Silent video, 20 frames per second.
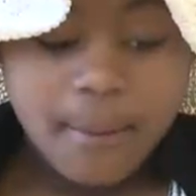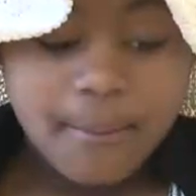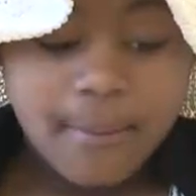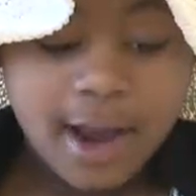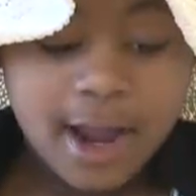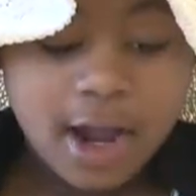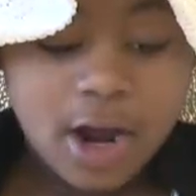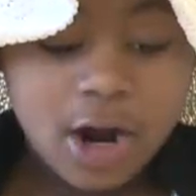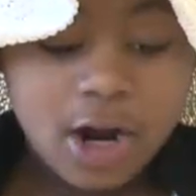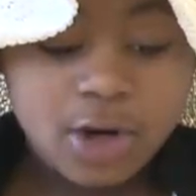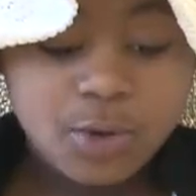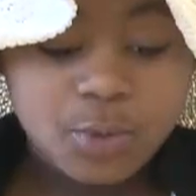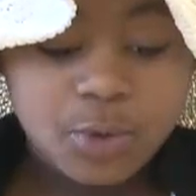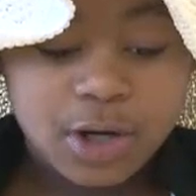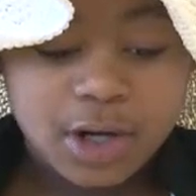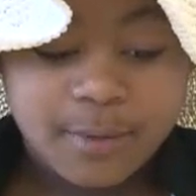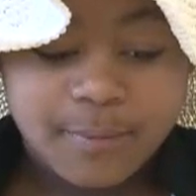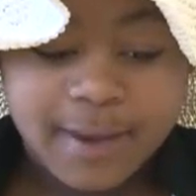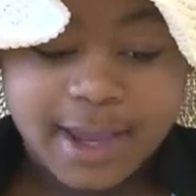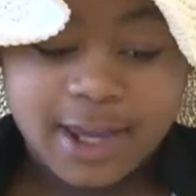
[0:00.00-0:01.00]
My hard
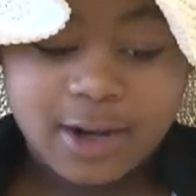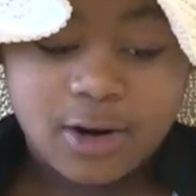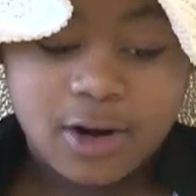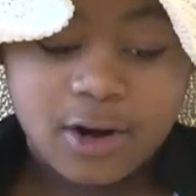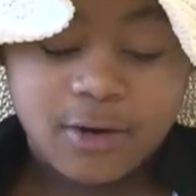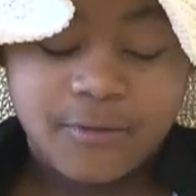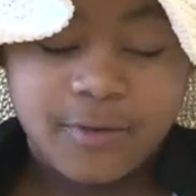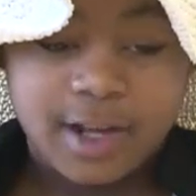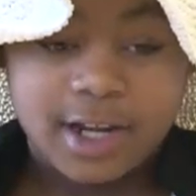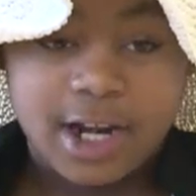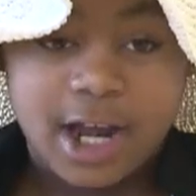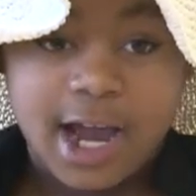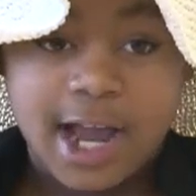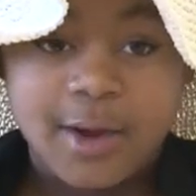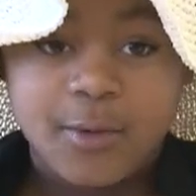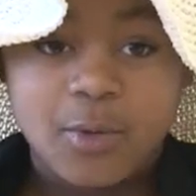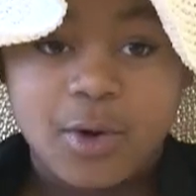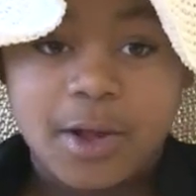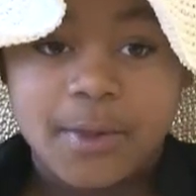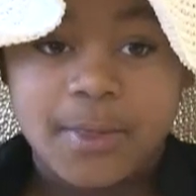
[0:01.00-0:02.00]
work paid off and
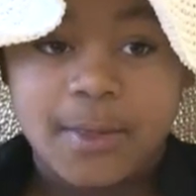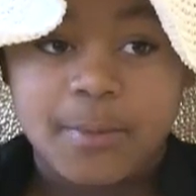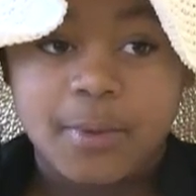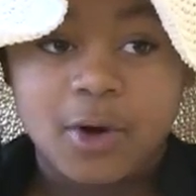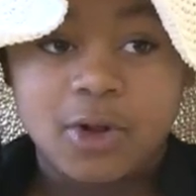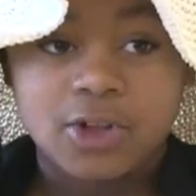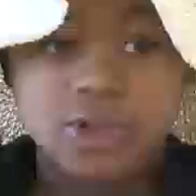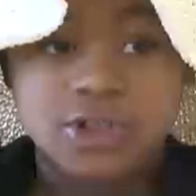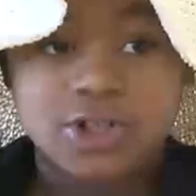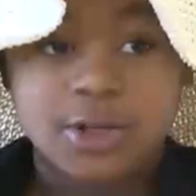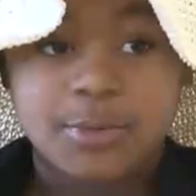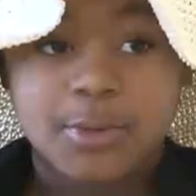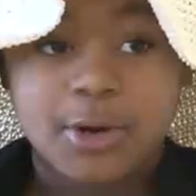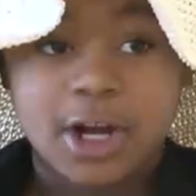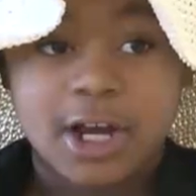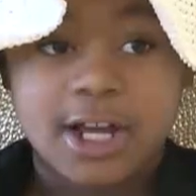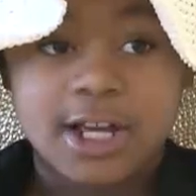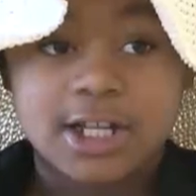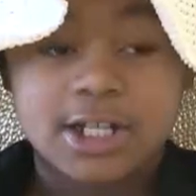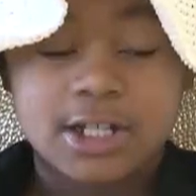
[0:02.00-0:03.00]
I won the Pulitzer
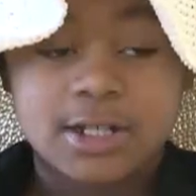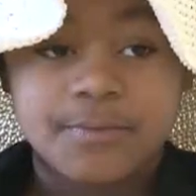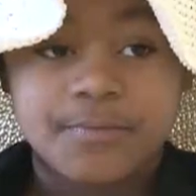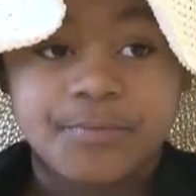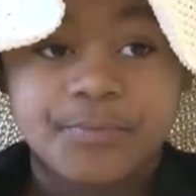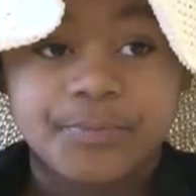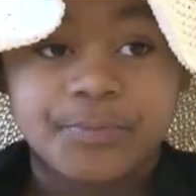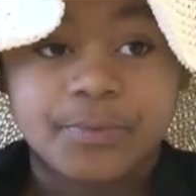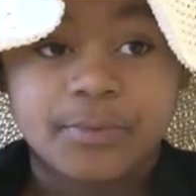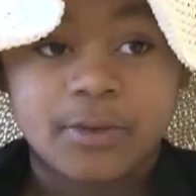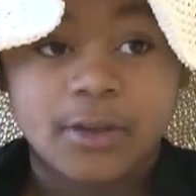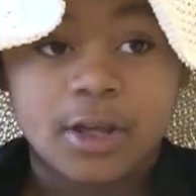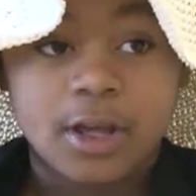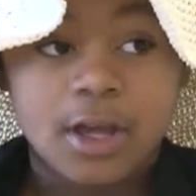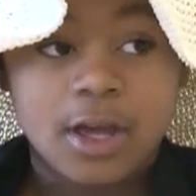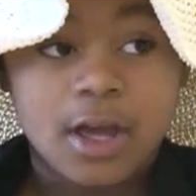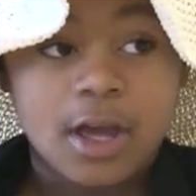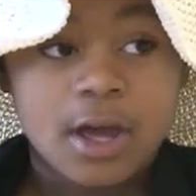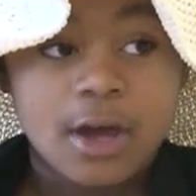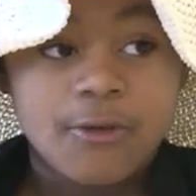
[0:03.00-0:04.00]
Prize
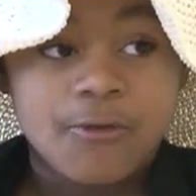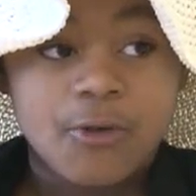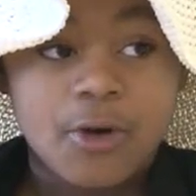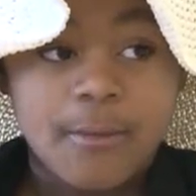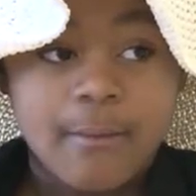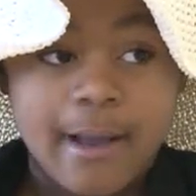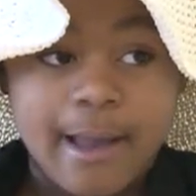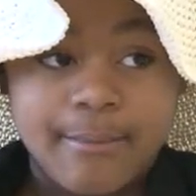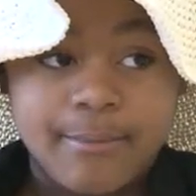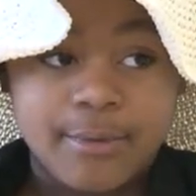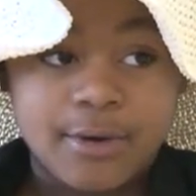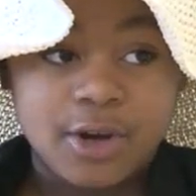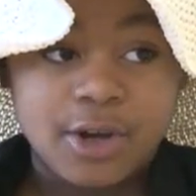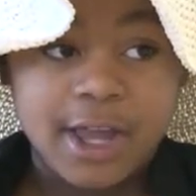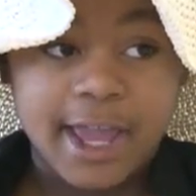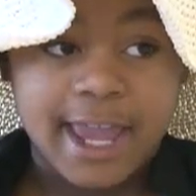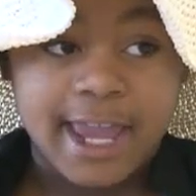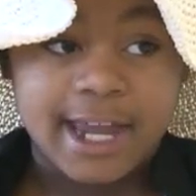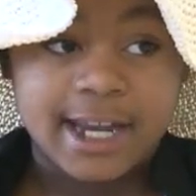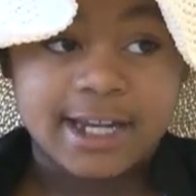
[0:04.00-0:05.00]
for my
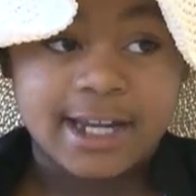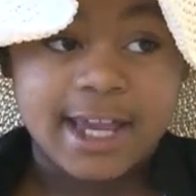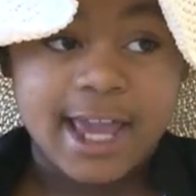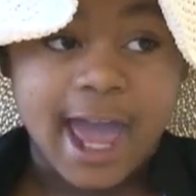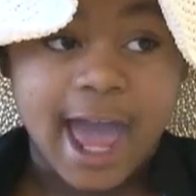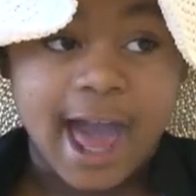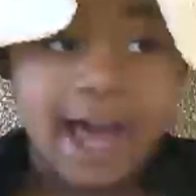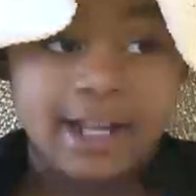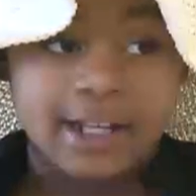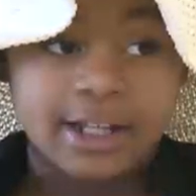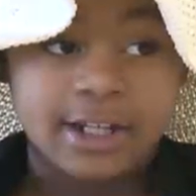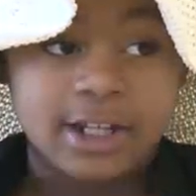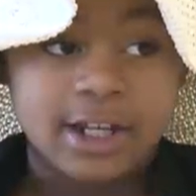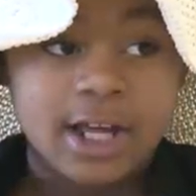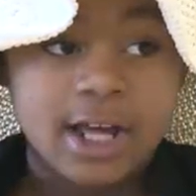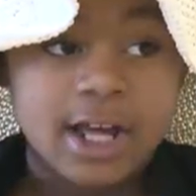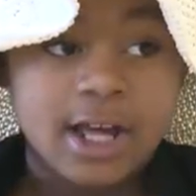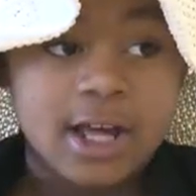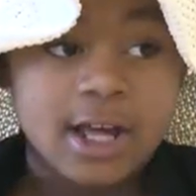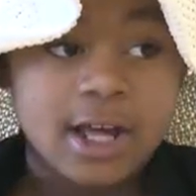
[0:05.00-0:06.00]
book Annie Allen,
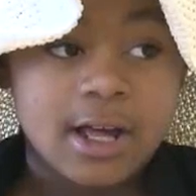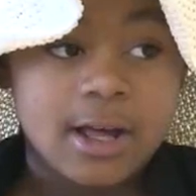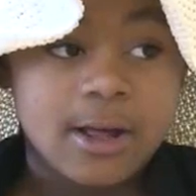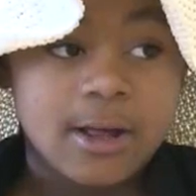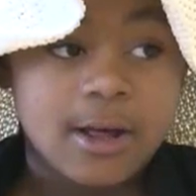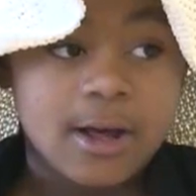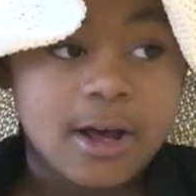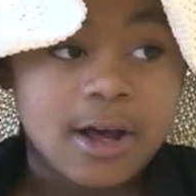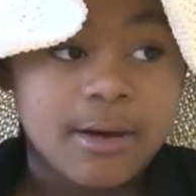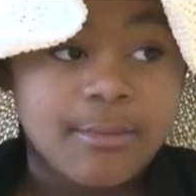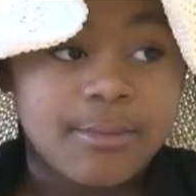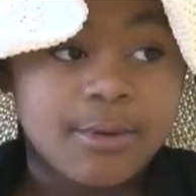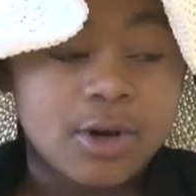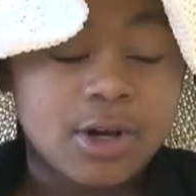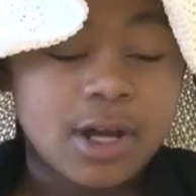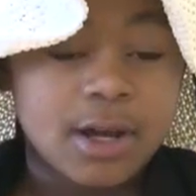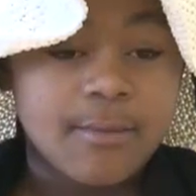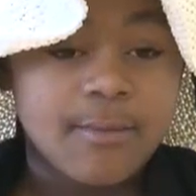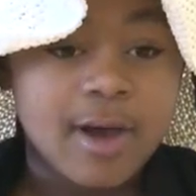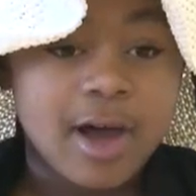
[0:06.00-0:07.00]
a
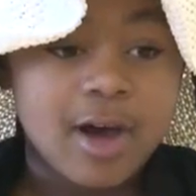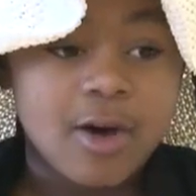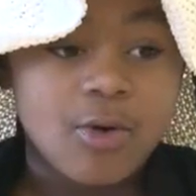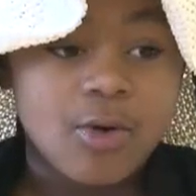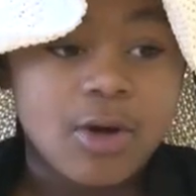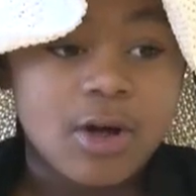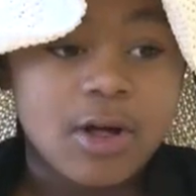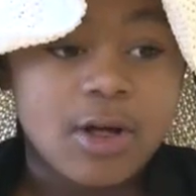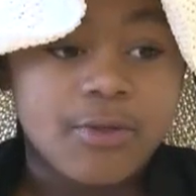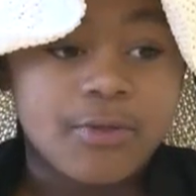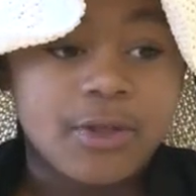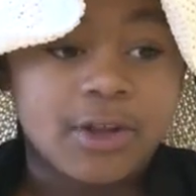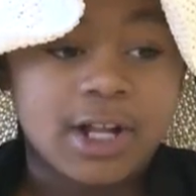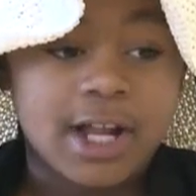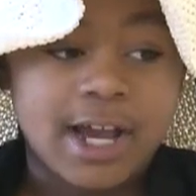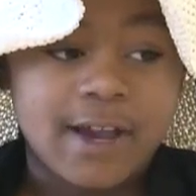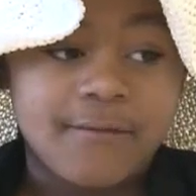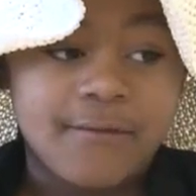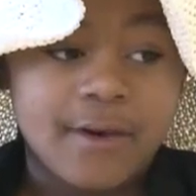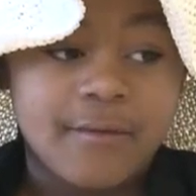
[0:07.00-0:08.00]
book about the
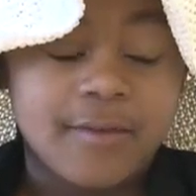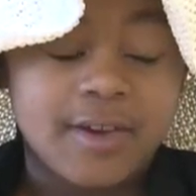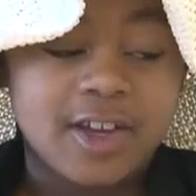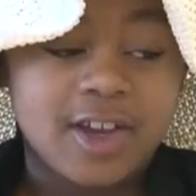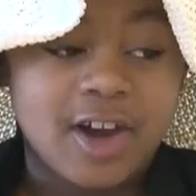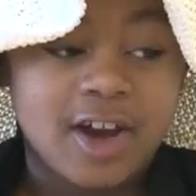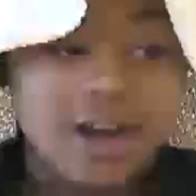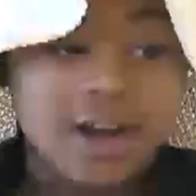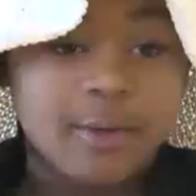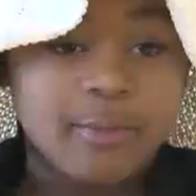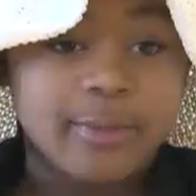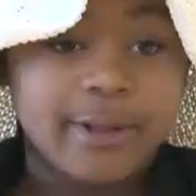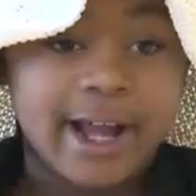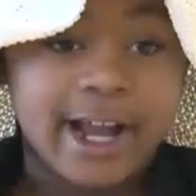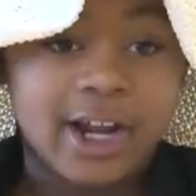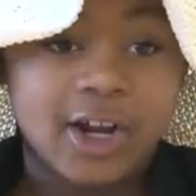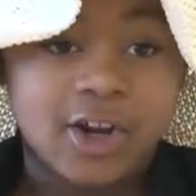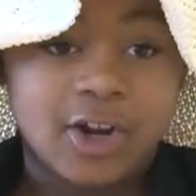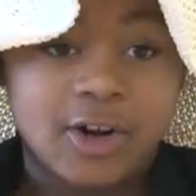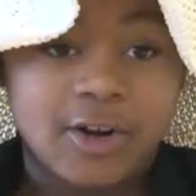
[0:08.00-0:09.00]
life of a young
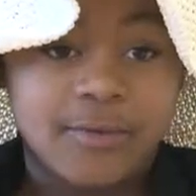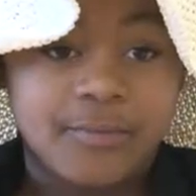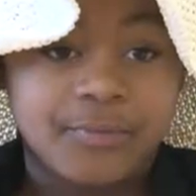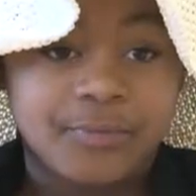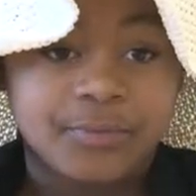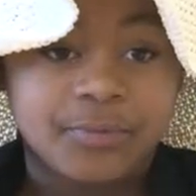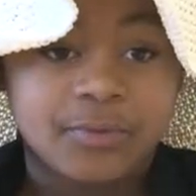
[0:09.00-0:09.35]
black girl.